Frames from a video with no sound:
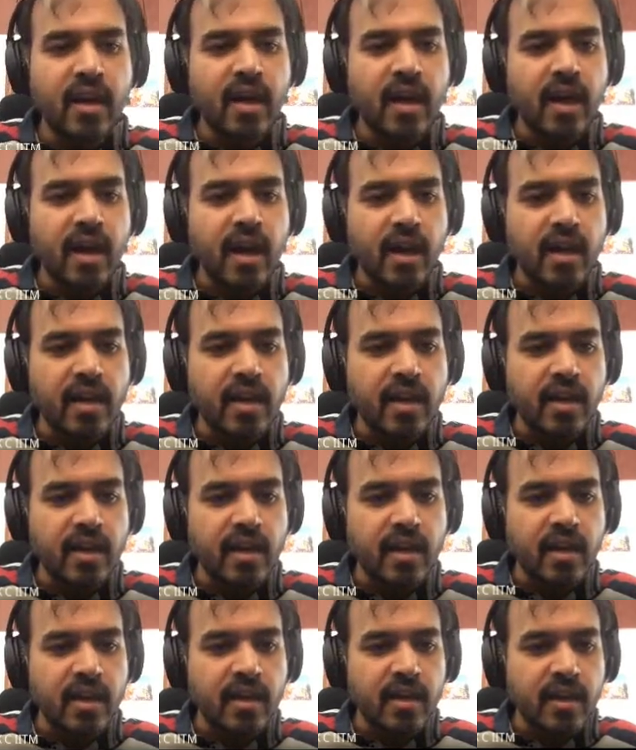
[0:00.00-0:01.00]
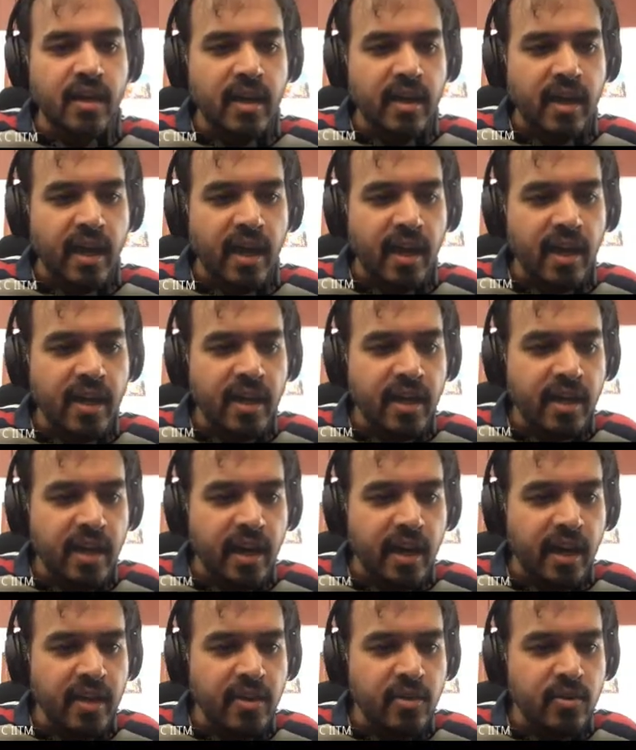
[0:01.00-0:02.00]
And can
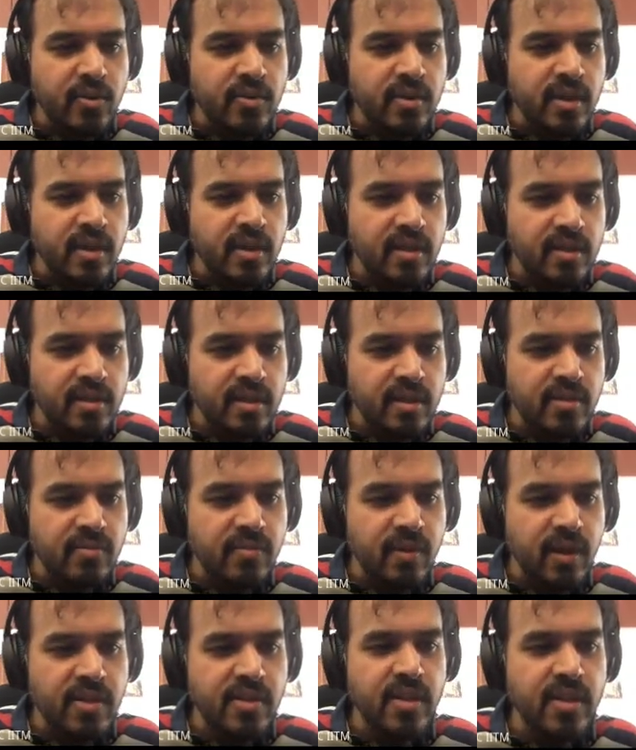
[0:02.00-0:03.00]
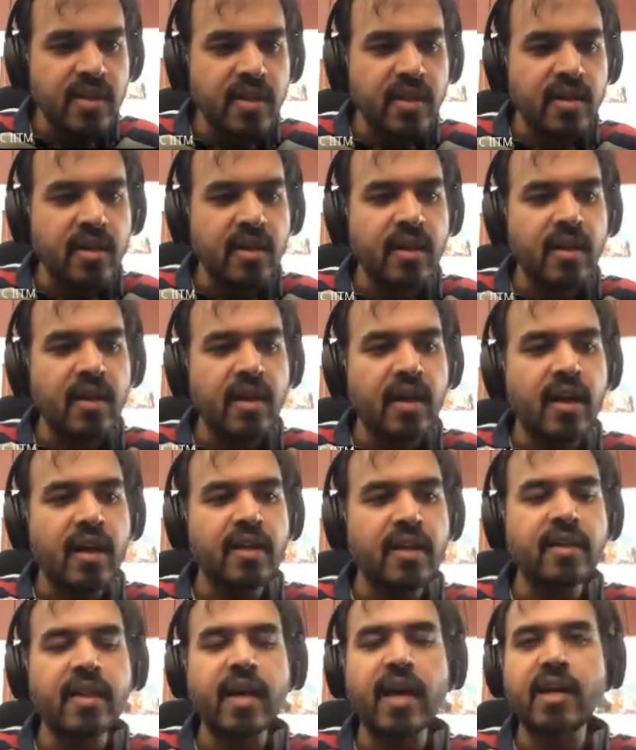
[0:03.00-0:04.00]
I use this function
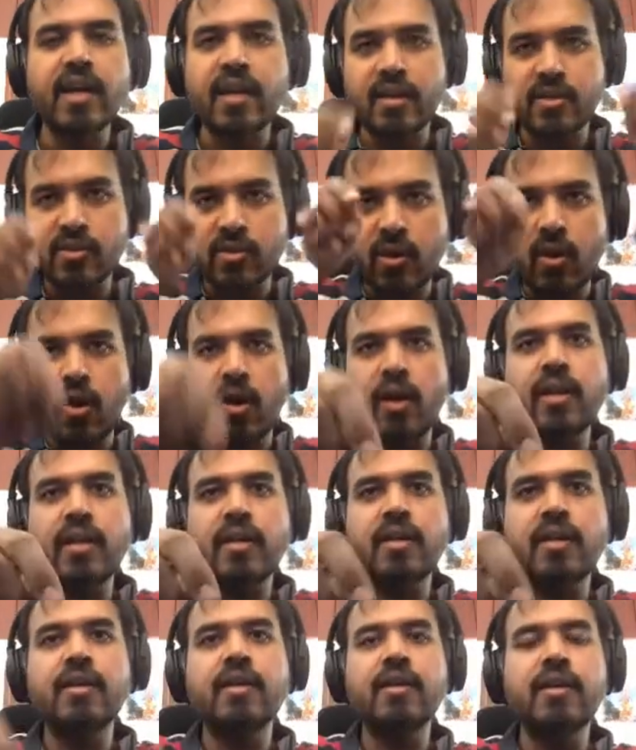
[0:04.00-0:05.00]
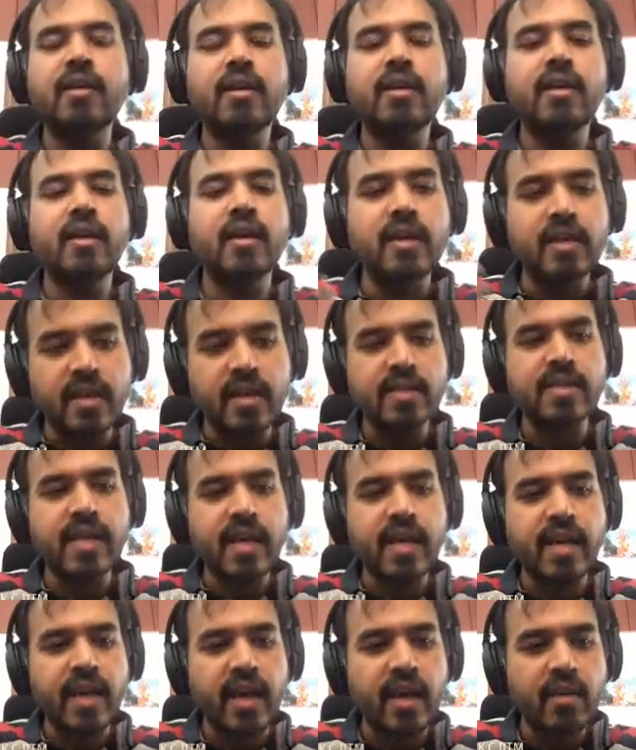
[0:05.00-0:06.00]
in that slot? Yes, I
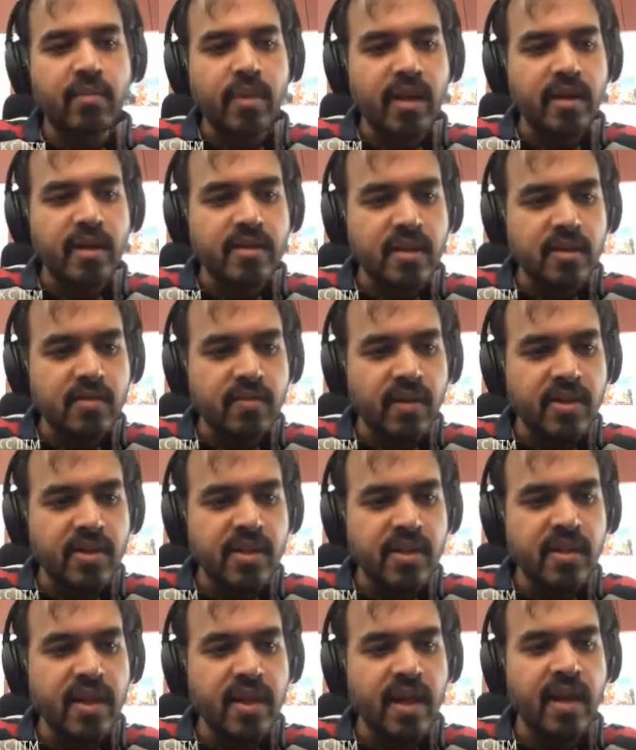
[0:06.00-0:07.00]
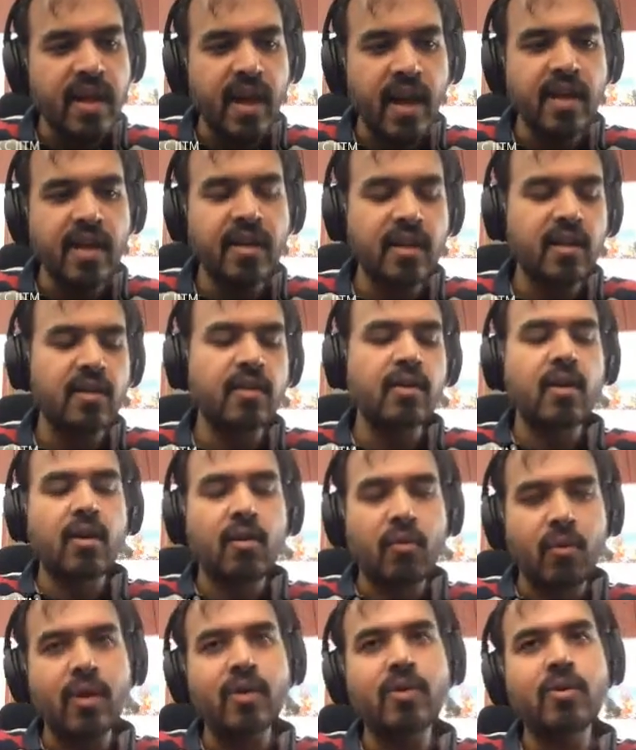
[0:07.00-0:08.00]
can, because this function can handle
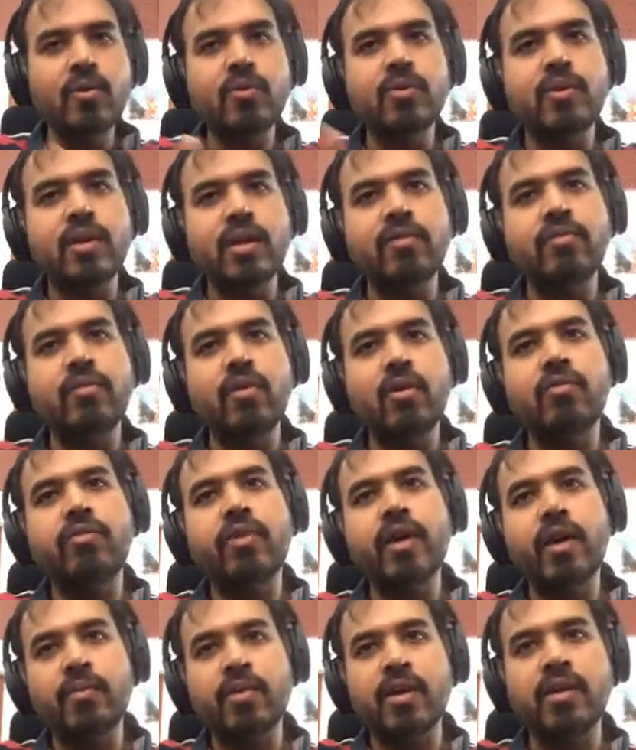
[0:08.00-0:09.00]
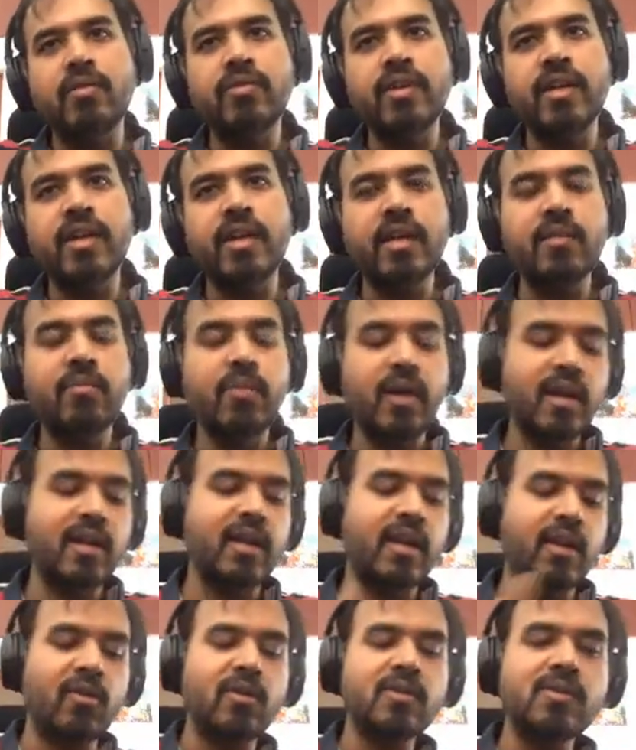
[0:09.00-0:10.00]
1, 2, 3, 4, 5 up to infinity, but it
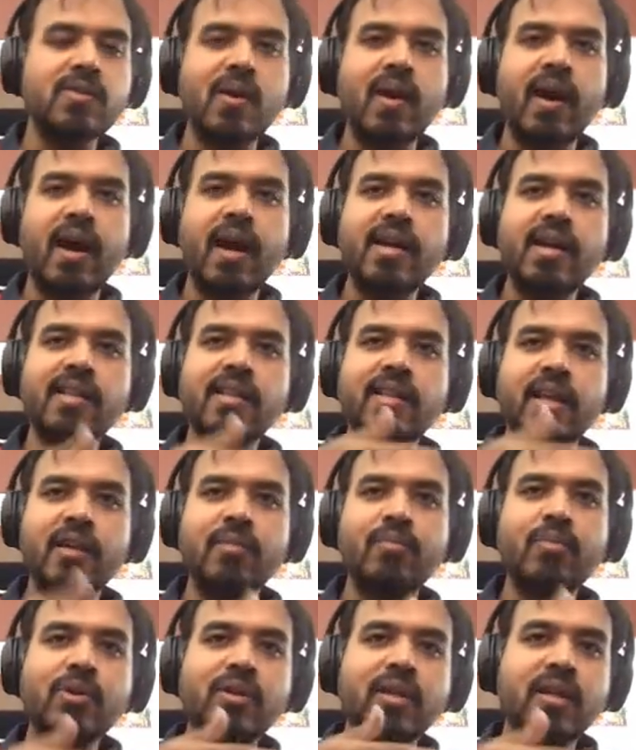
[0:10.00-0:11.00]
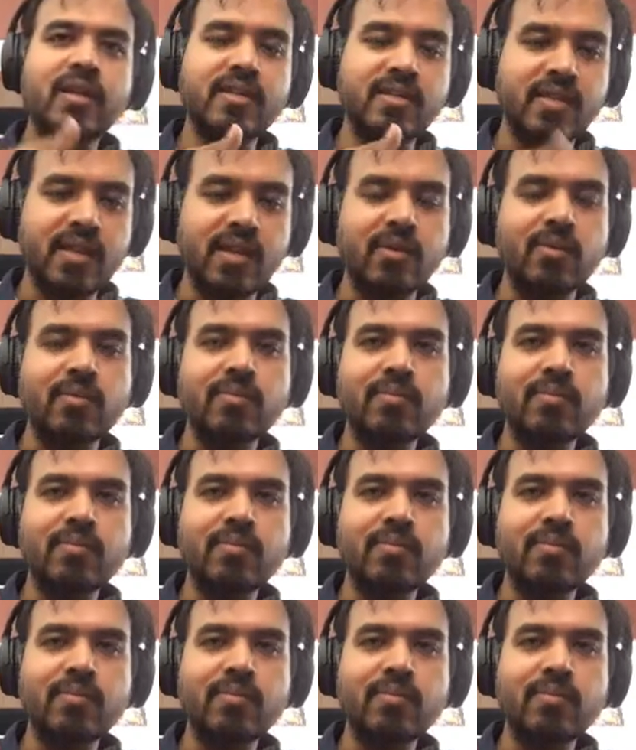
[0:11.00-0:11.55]
can also handle the input that is 0.